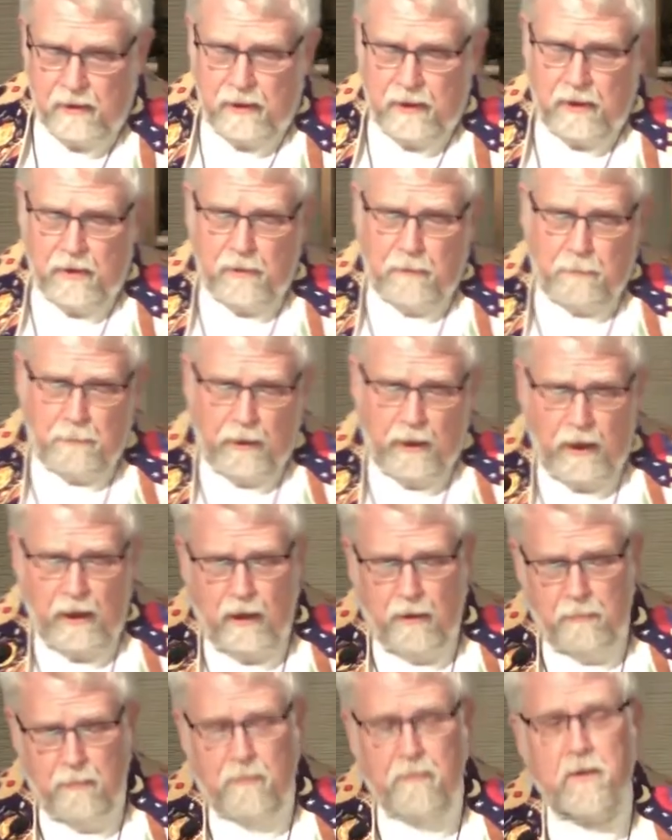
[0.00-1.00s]
in the
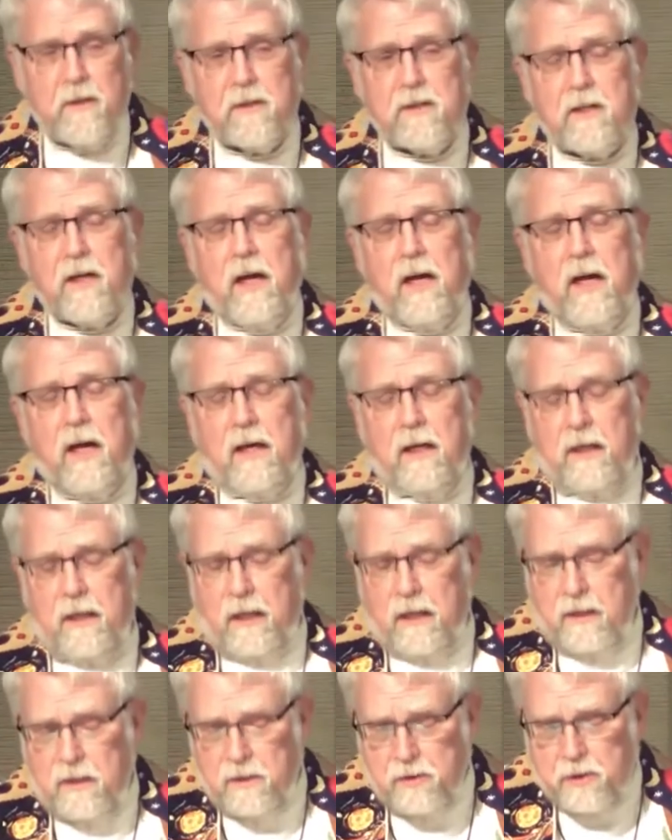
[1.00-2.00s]
palm of his hand
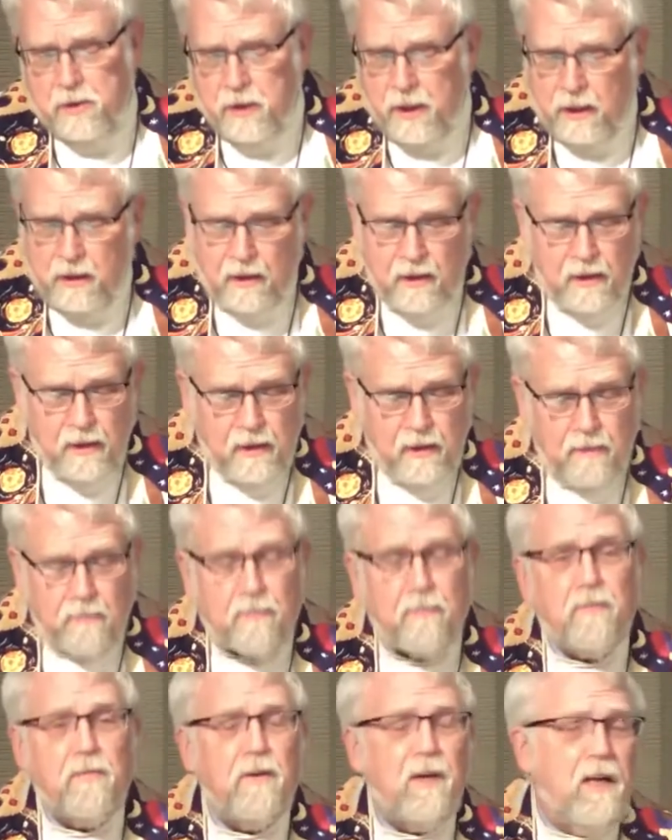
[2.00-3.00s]
and gently
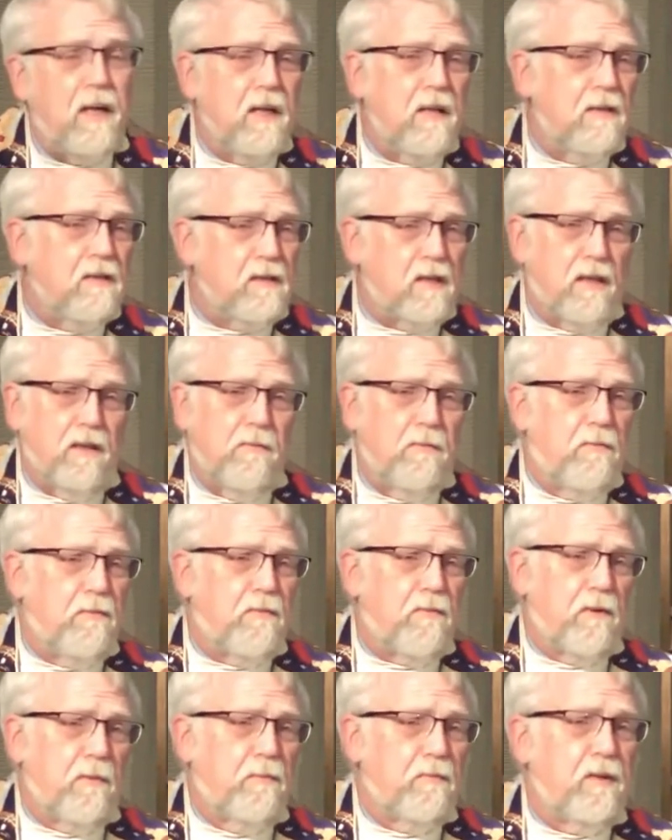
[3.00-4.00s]
flings him
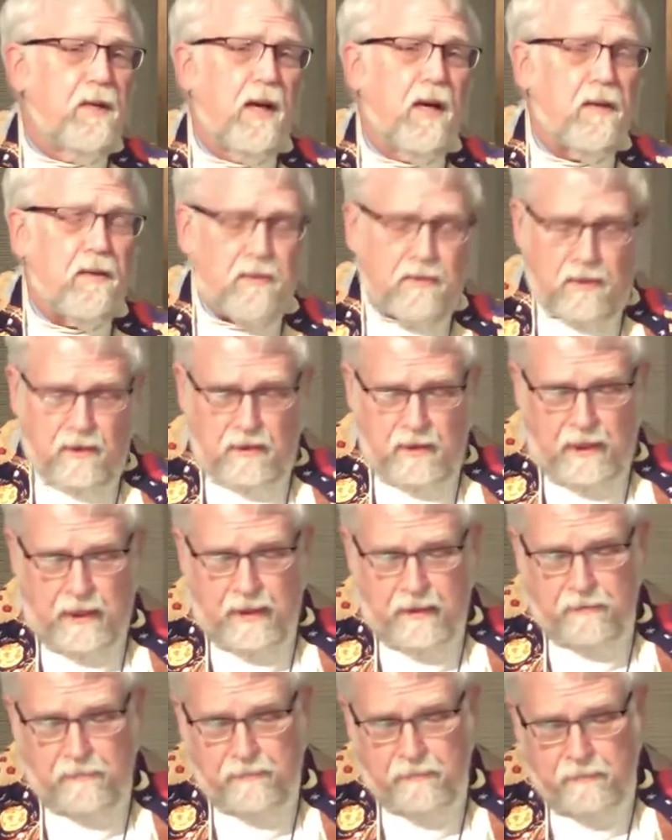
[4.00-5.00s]
from death to
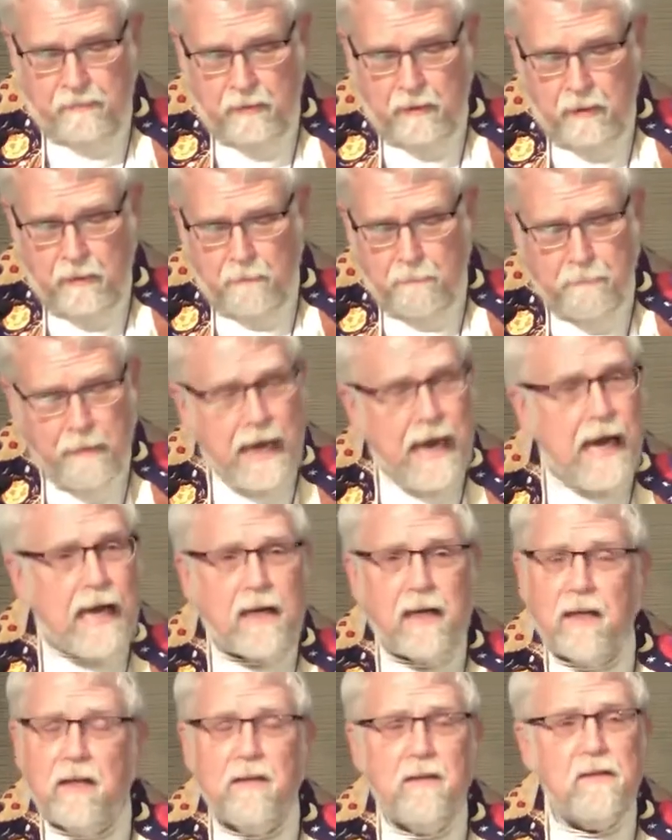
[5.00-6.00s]
life,
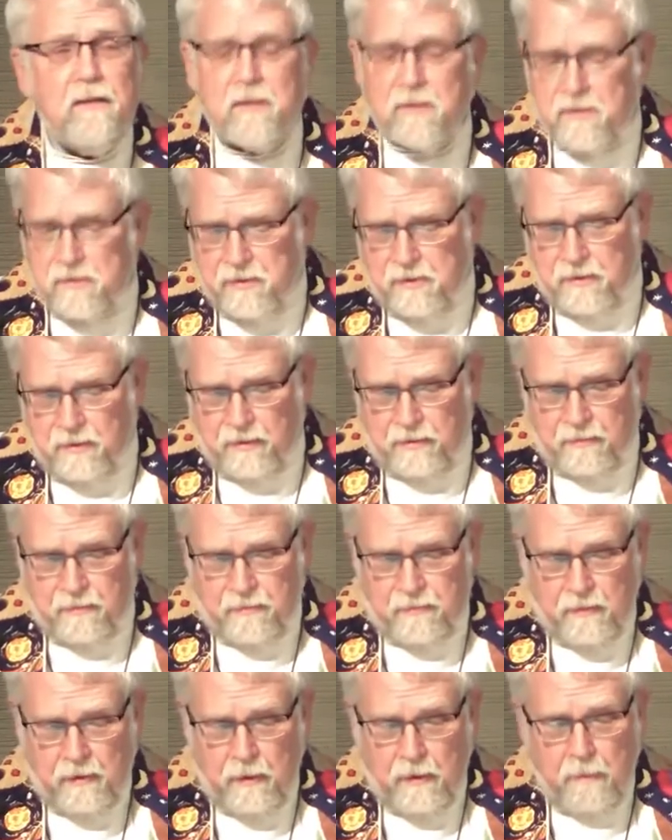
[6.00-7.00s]
back into the
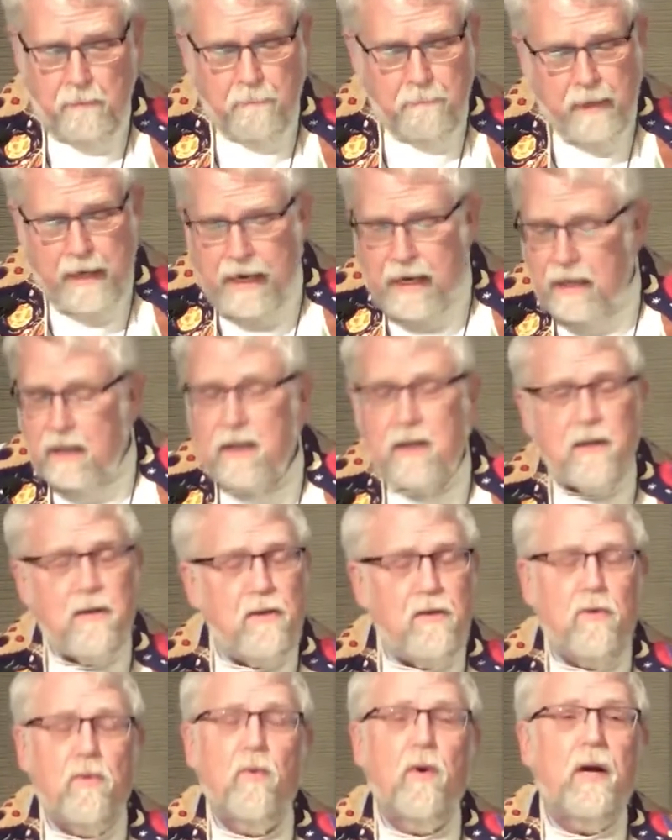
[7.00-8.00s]
surf, back into
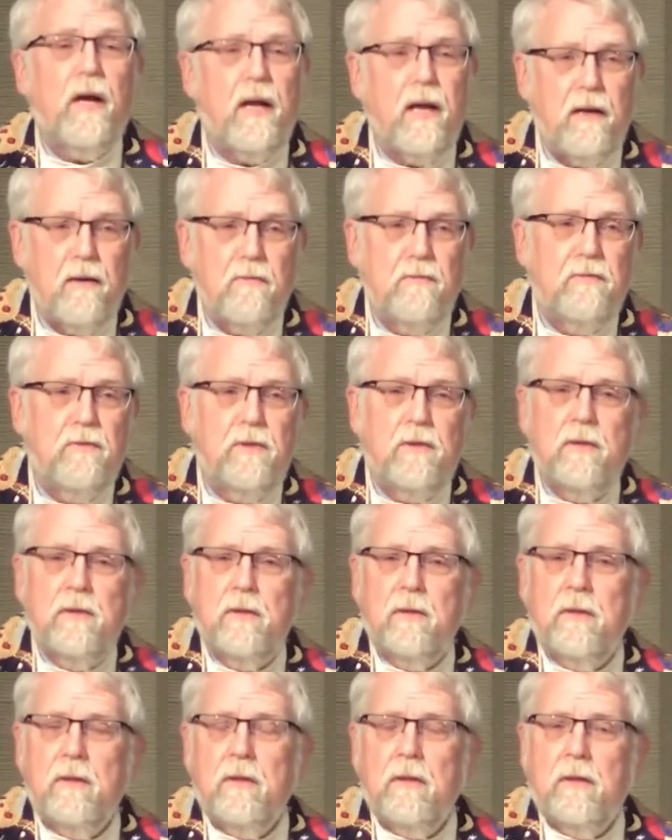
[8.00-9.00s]
the waves,
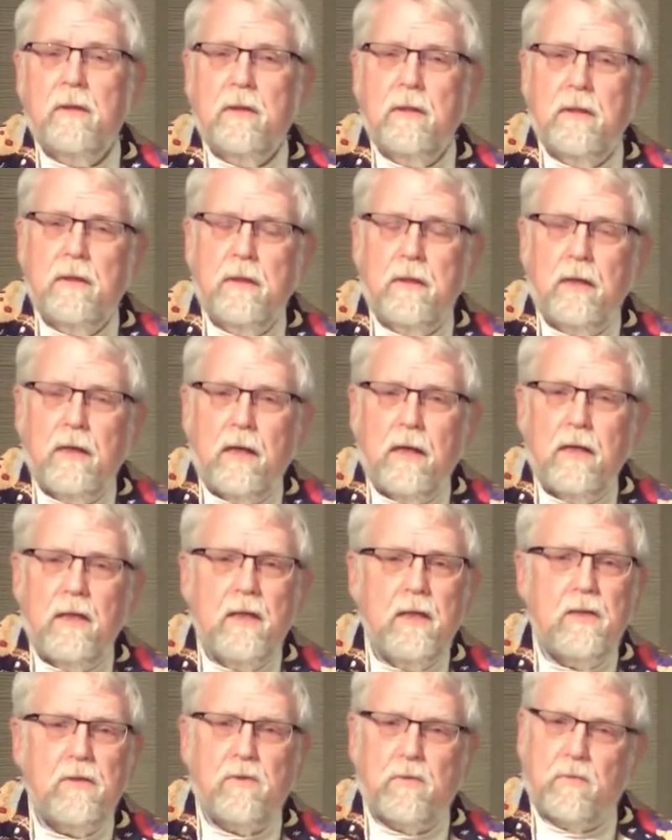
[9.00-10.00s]
and
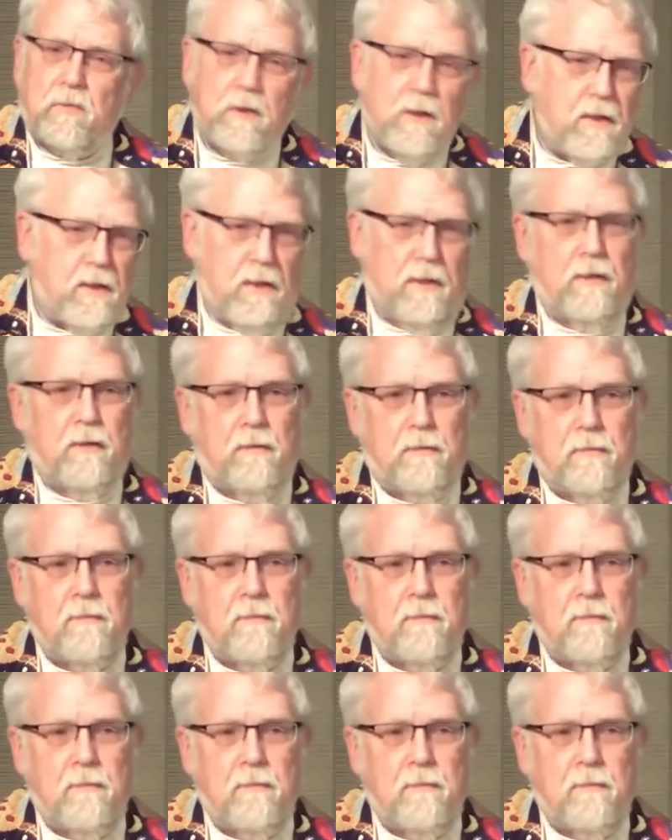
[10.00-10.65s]
he is risen.